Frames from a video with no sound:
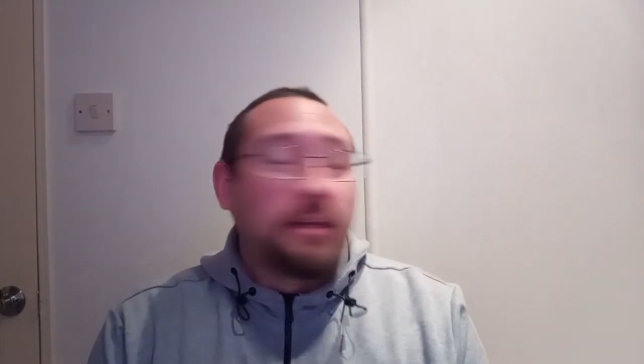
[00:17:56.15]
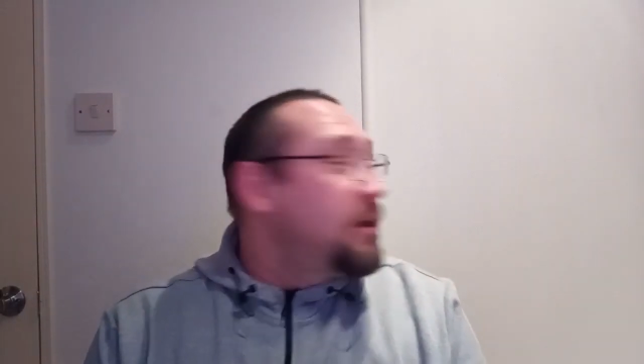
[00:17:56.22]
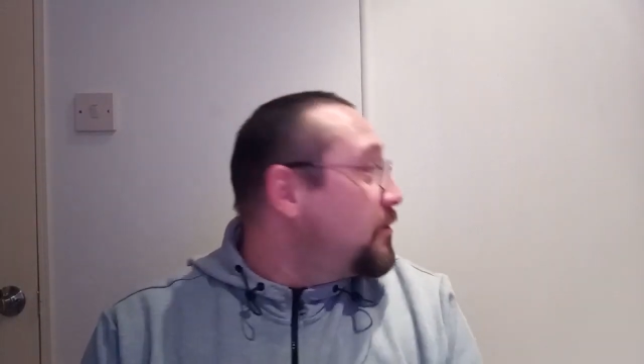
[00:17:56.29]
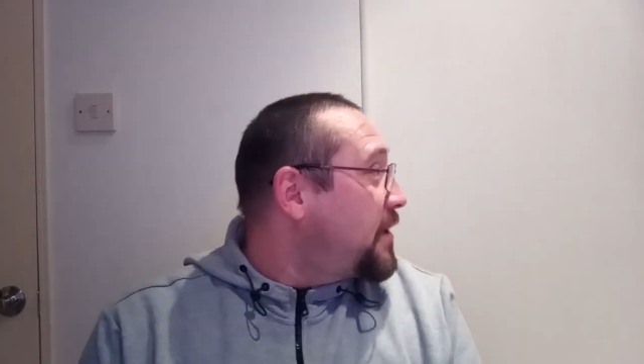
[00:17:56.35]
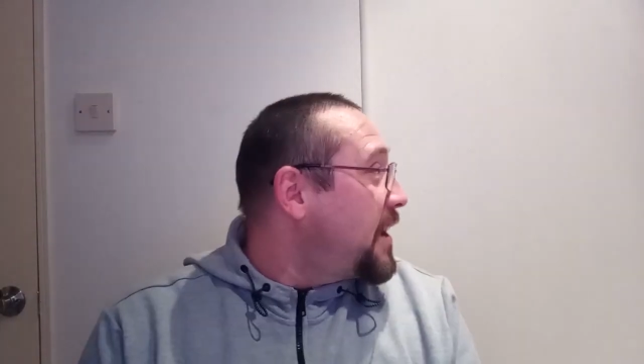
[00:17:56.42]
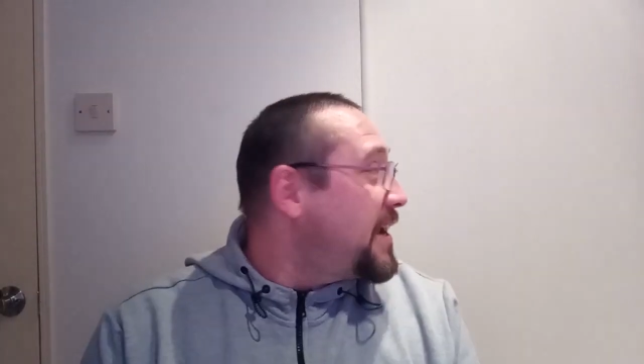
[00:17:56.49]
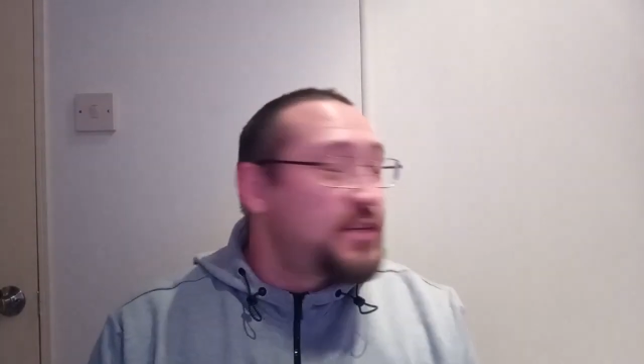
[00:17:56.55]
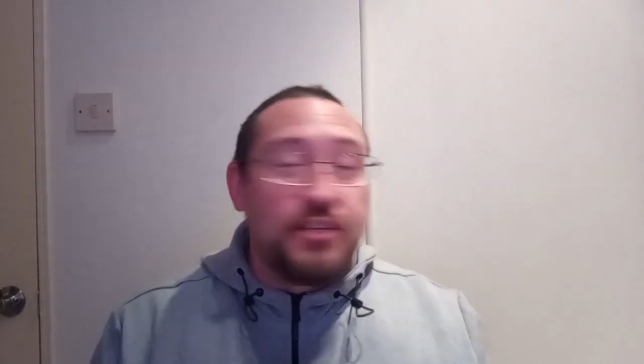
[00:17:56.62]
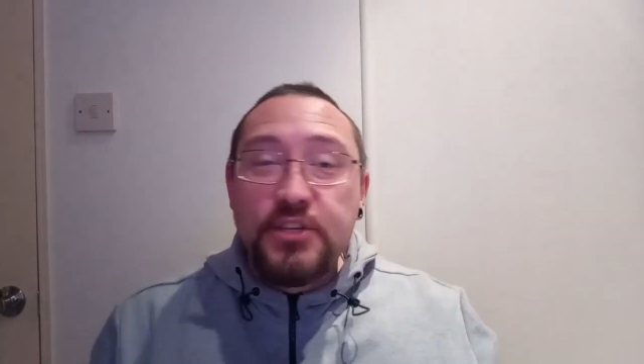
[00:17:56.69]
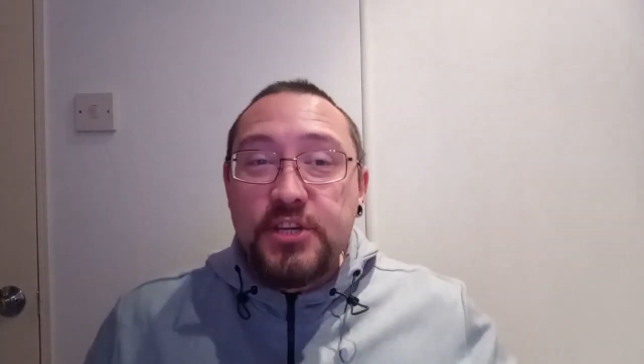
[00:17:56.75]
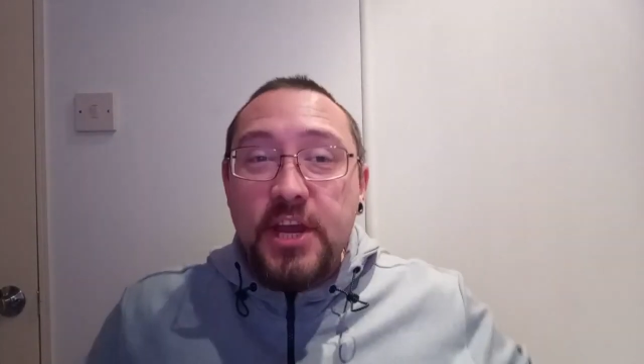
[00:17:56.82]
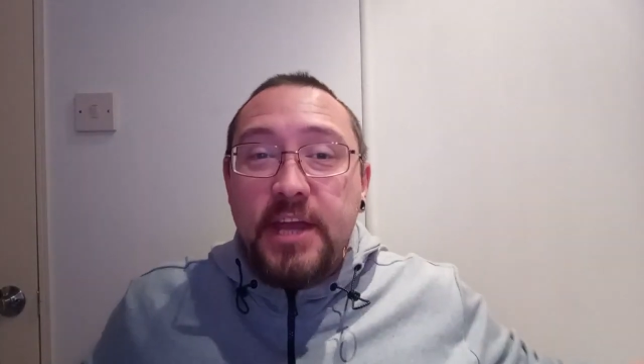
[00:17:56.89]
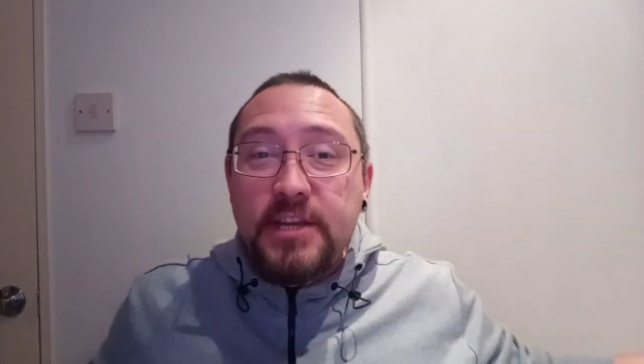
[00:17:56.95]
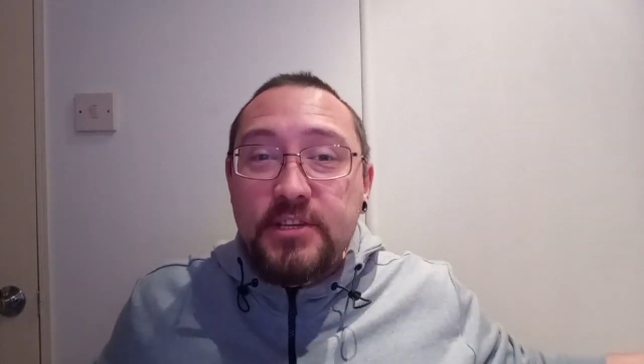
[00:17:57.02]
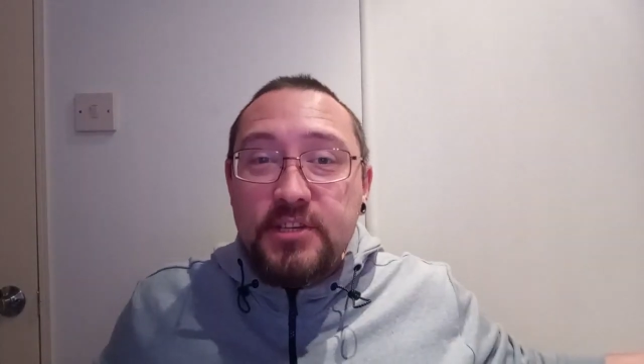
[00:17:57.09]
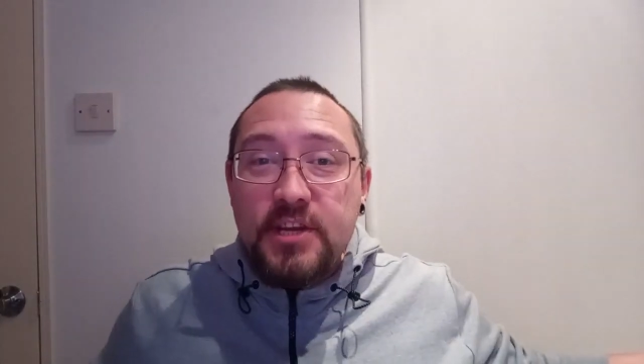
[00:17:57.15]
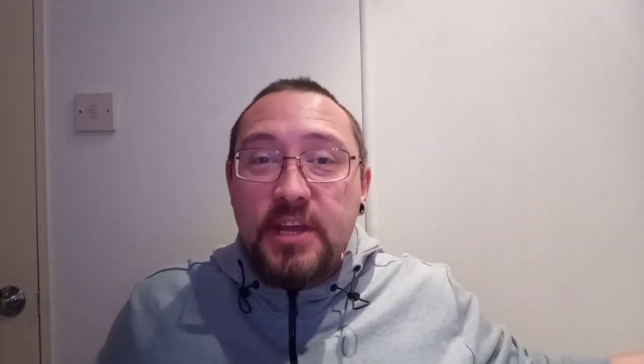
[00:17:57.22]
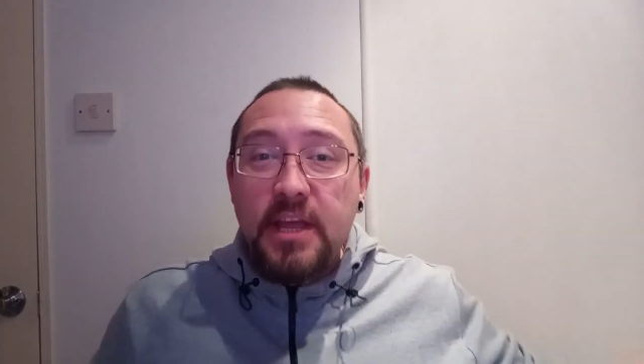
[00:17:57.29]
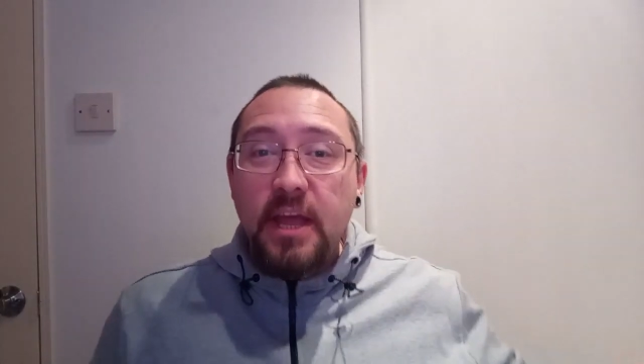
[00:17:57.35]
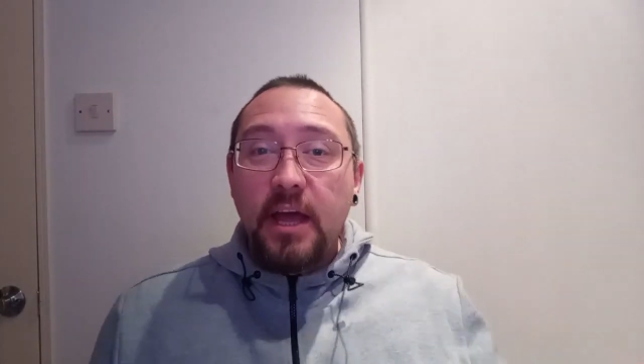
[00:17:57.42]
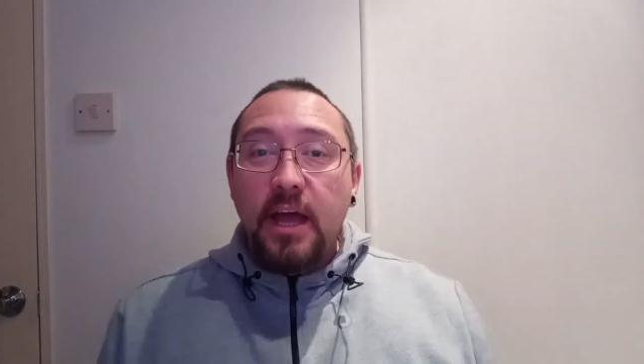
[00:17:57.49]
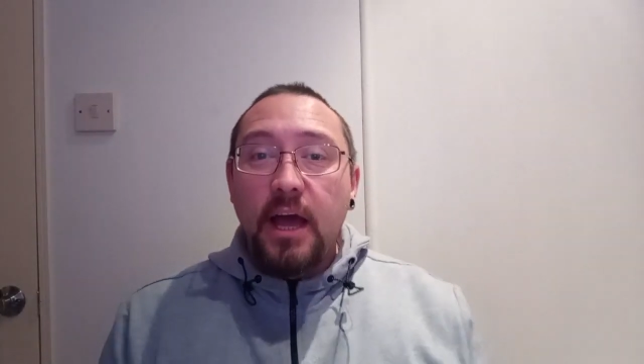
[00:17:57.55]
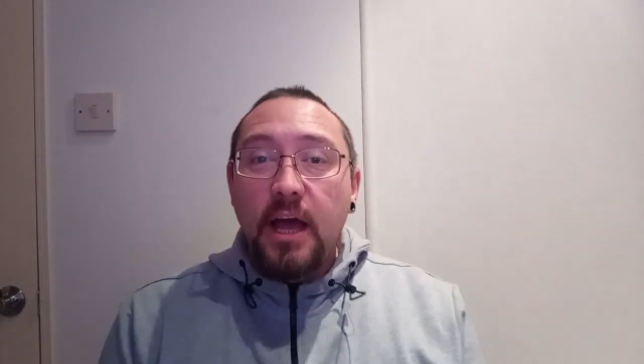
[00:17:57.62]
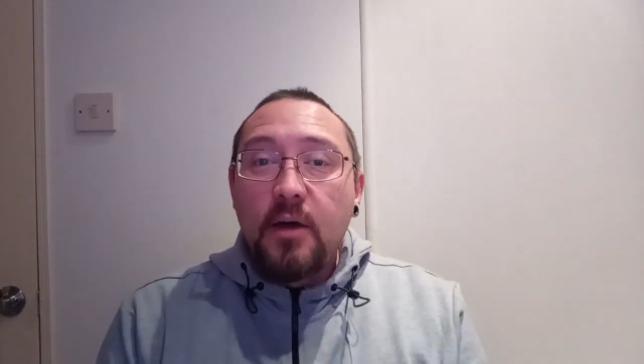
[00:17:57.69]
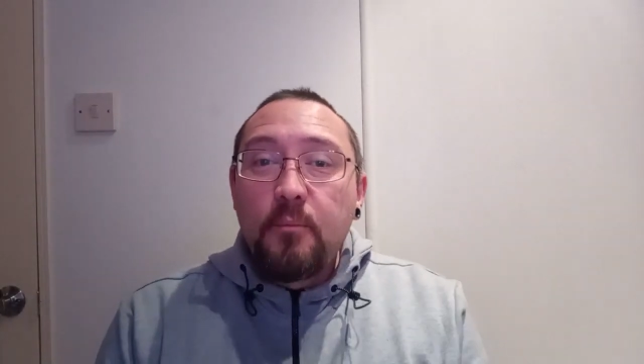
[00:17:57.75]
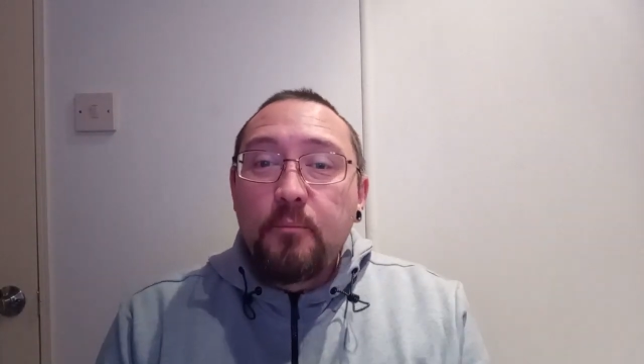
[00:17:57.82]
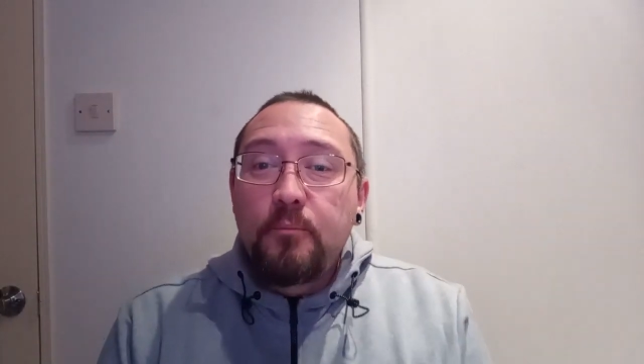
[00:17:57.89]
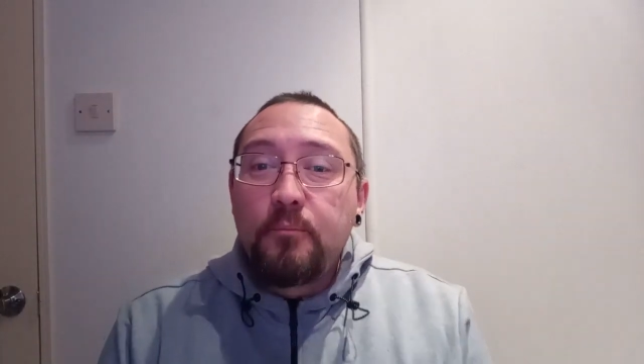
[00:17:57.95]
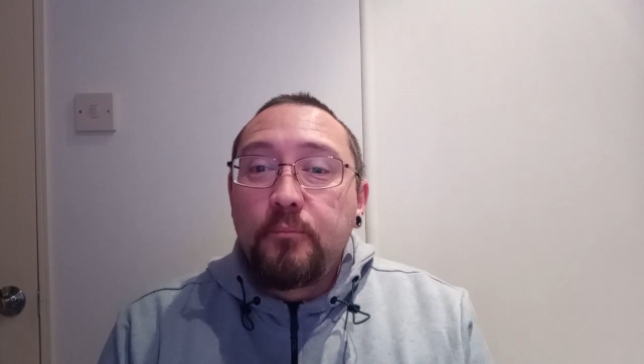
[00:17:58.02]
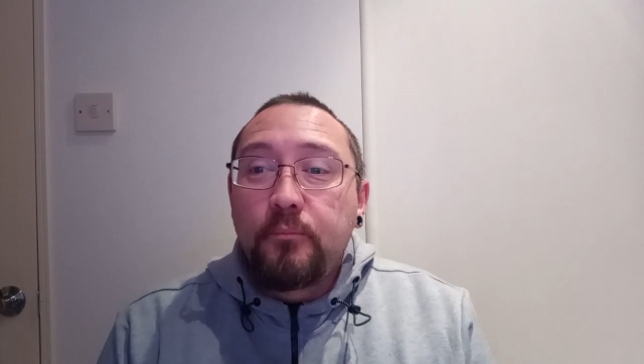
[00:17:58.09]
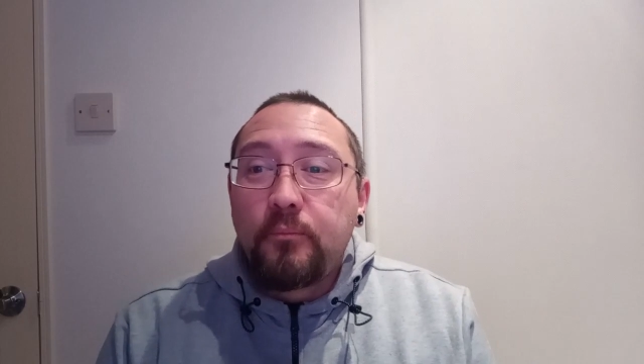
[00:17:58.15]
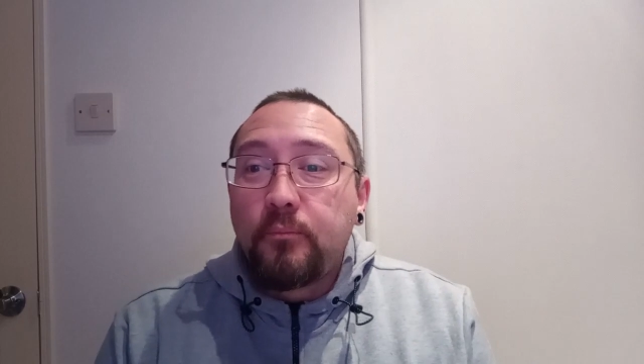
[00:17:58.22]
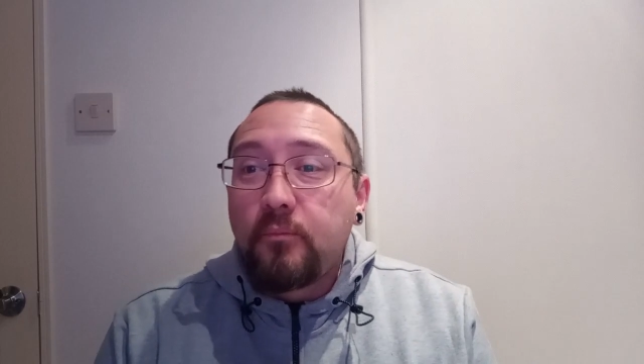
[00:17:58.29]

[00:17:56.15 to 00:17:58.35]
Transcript: location change um,